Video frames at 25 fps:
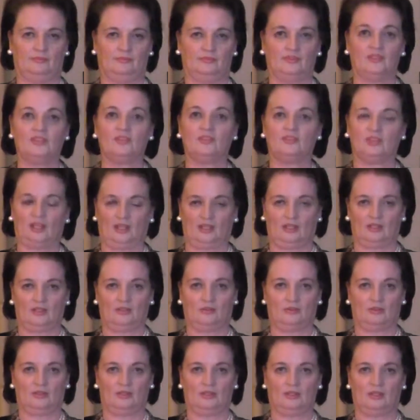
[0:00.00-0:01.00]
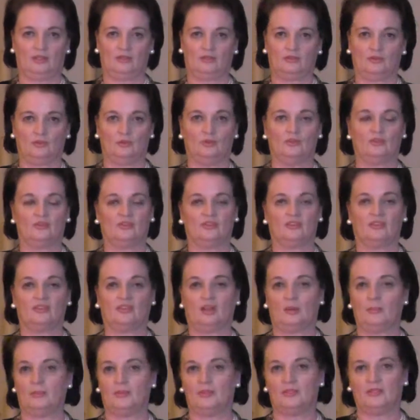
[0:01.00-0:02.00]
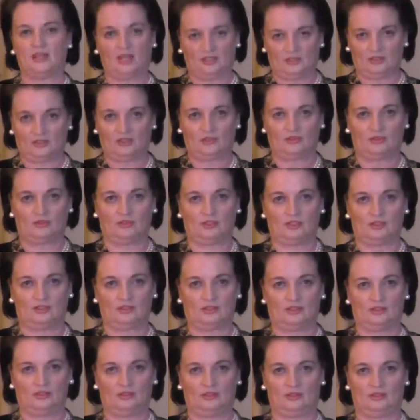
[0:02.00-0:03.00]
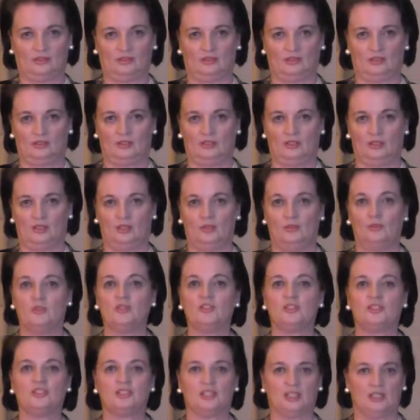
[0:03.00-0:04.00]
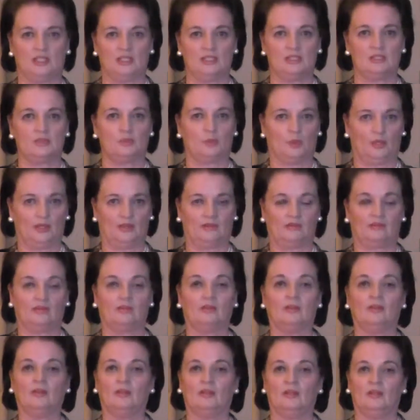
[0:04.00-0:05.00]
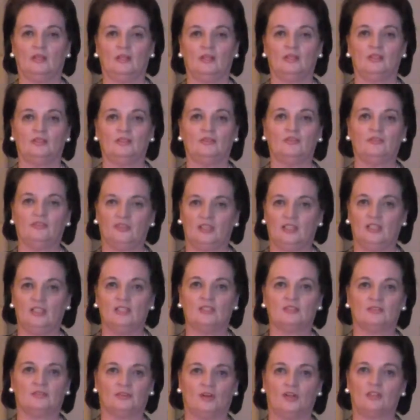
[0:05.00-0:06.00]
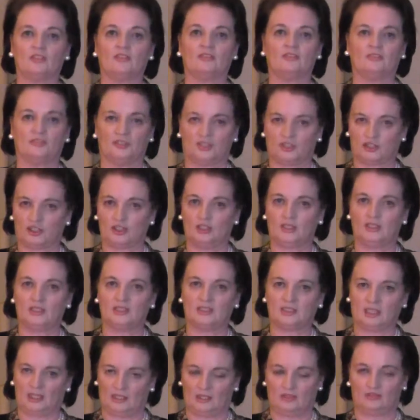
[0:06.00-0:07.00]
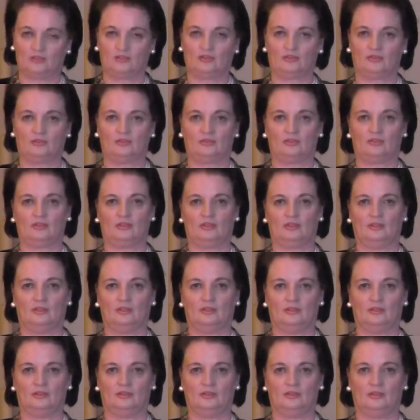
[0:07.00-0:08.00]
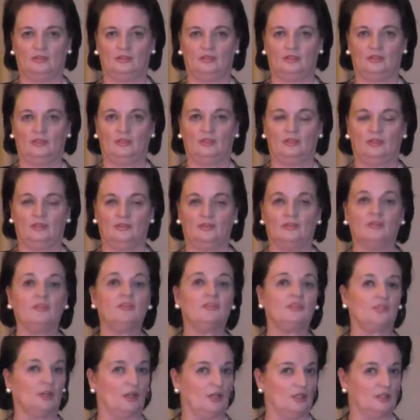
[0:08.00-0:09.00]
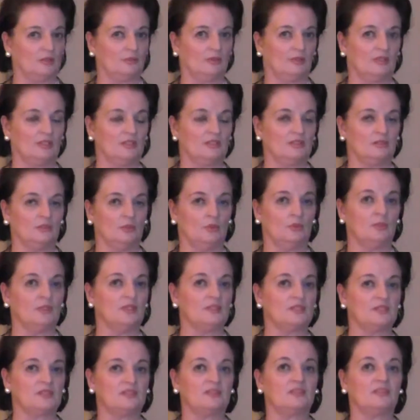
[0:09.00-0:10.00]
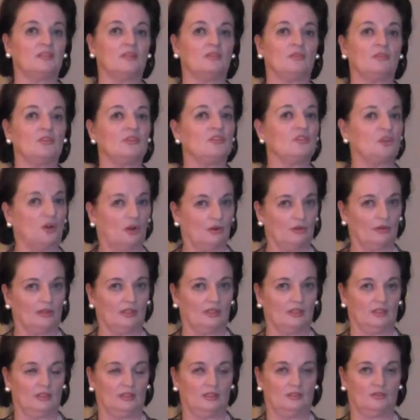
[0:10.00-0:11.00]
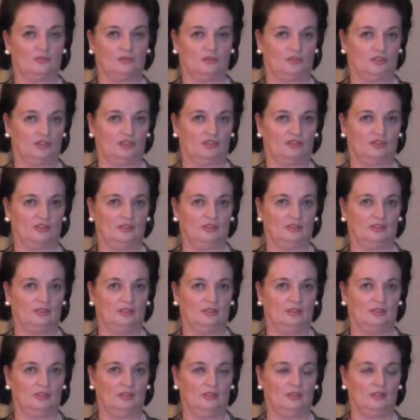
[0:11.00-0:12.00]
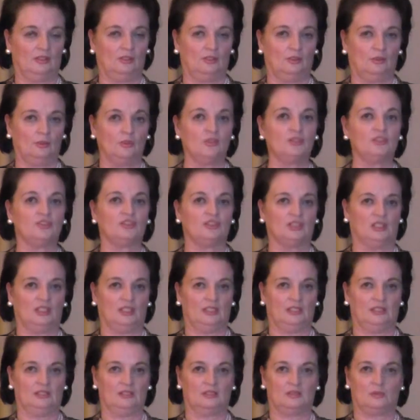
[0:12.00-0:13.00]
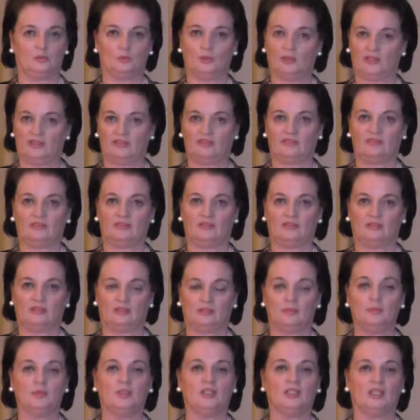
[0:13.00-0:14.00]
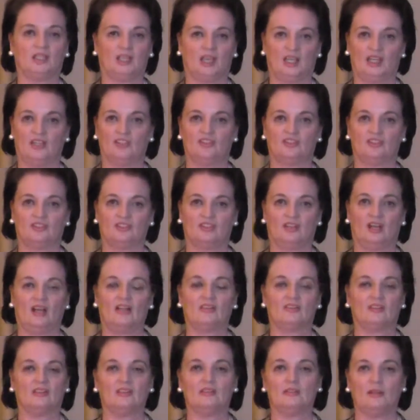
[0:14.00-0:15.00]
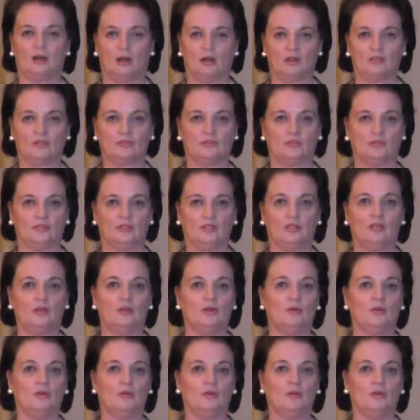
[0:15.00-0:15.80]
The second one is known as the cybernetic tradition, which deals with the field of artificial intelligence. The third one is known as the rhetorical tradition, which deals with communication as an artful